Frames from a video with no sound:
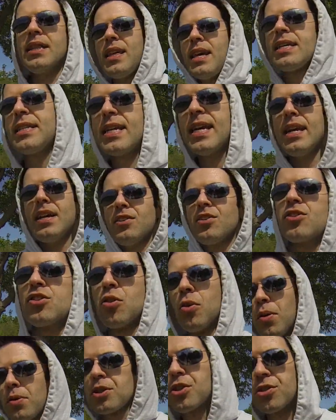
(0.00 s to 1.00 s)
they take the
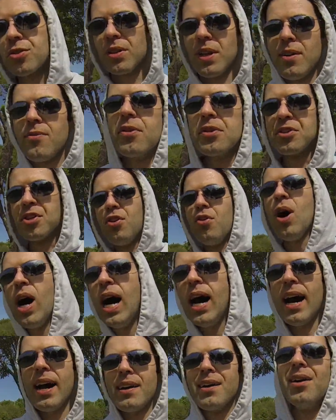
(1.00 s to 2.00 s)
torture level too
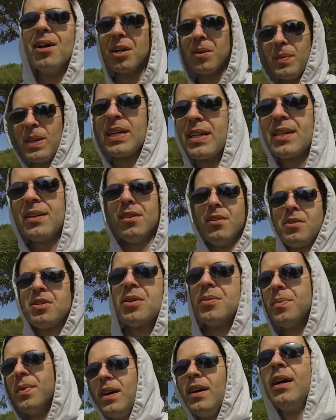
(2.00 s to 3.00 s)
high on him and it kills
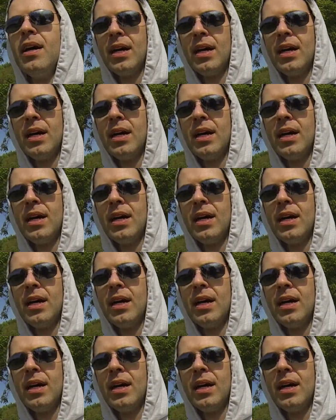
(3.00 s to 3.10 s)
him.